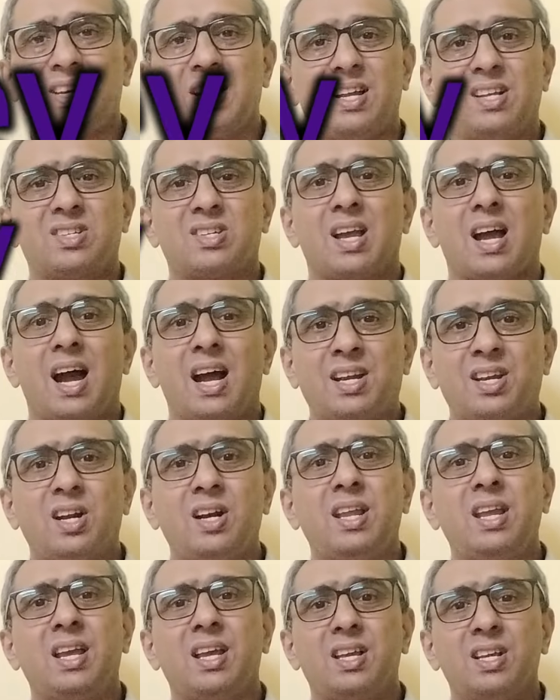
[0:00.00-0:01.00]
States,
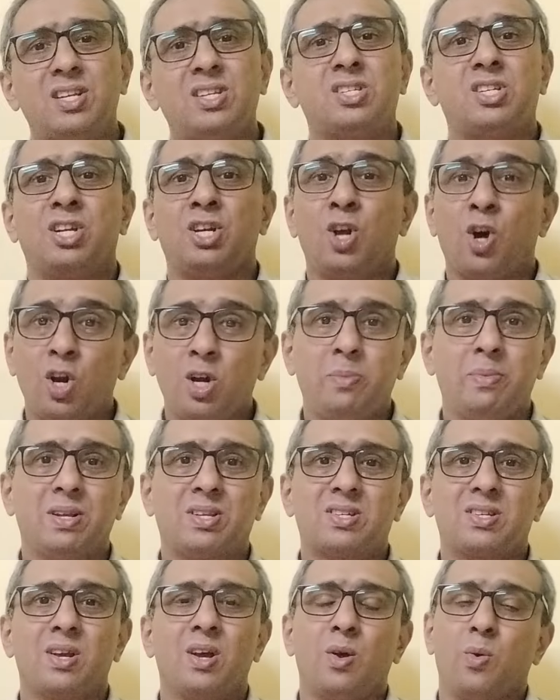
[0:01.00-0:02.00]
attorney is
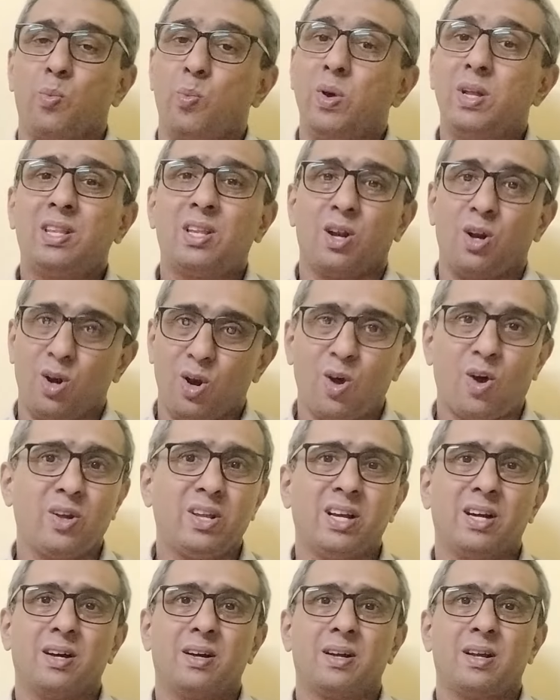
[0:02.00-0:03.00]
synonymous with
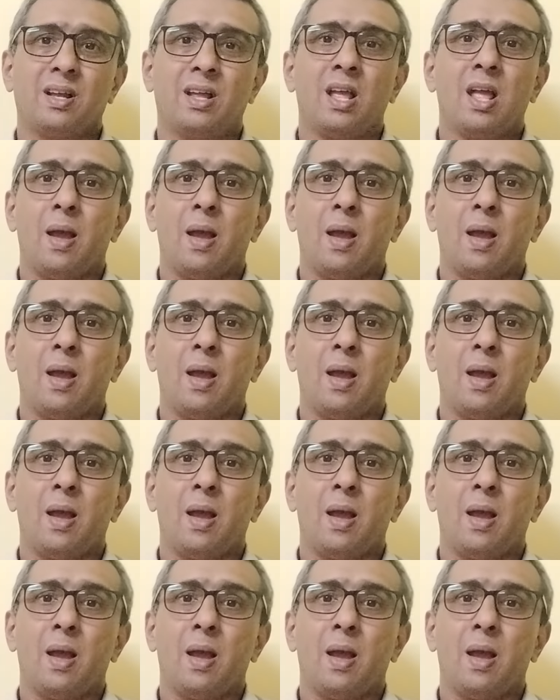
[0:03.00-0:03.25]
lawyer,